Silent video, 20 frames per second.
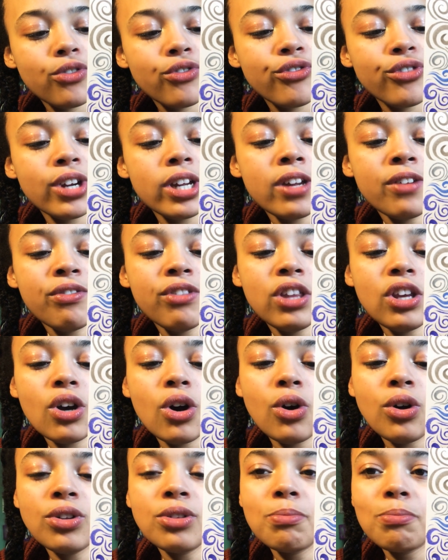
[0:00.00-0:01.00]
free of the
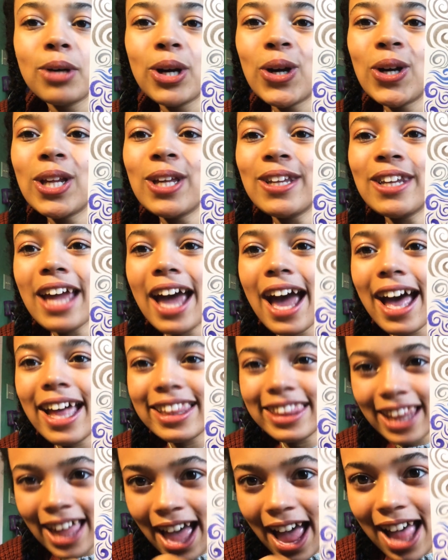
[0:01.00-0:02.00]
old burden
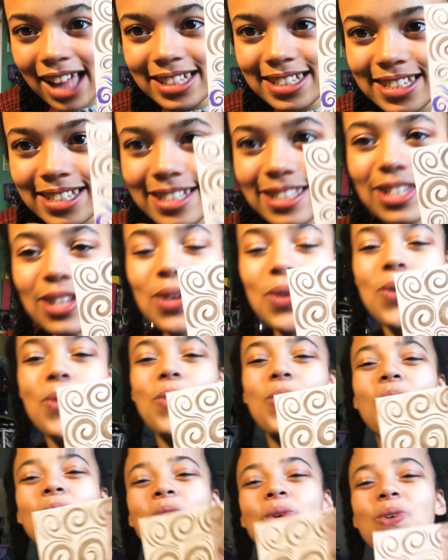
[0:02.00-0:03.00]
at last.
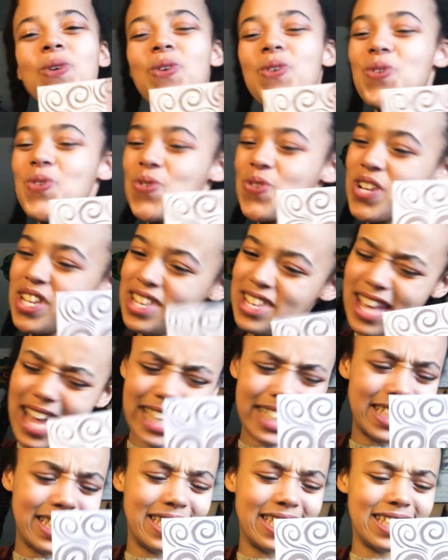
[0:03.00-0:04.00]
Ooh,
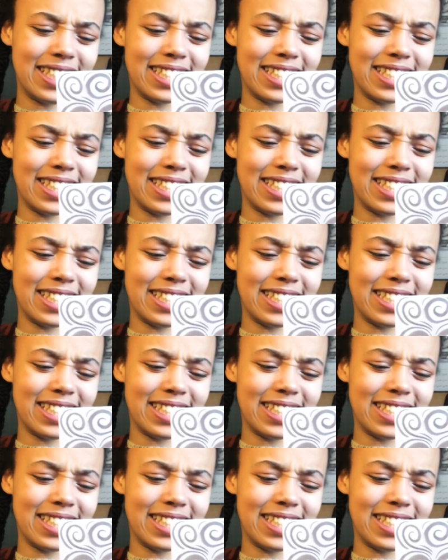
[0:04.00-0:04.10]
yes.